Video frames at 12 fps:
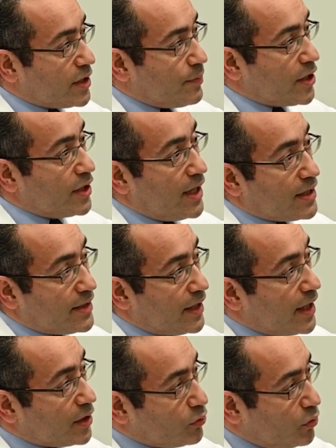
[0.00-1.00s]
especially as
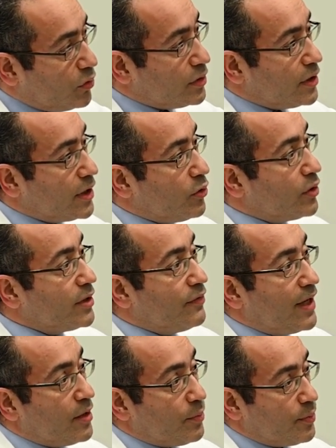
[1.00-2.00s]
they get older or
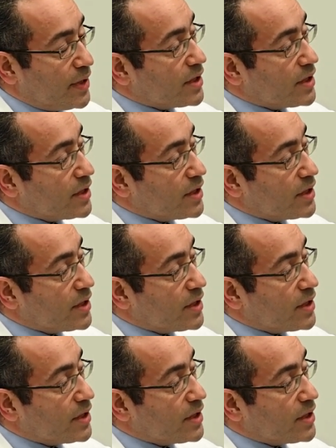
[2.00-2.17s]
develop